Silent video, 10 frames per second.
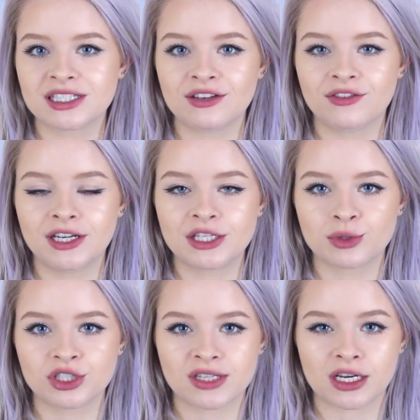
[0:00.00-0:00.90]
at Tiffany's,
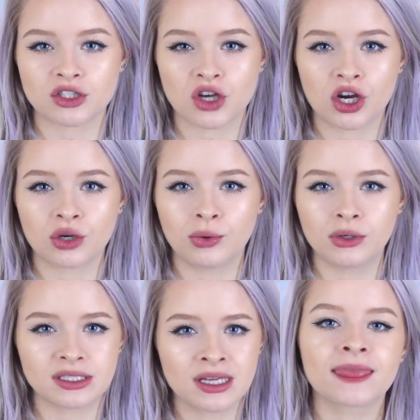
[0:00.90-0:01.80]
which is like a
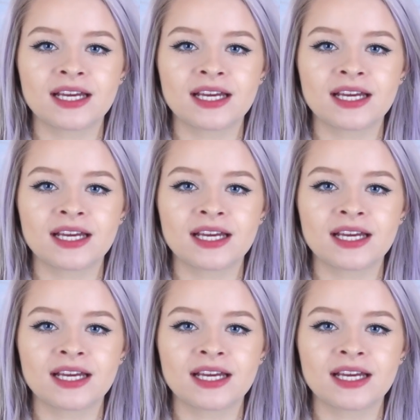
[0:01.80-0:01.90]
turquoise.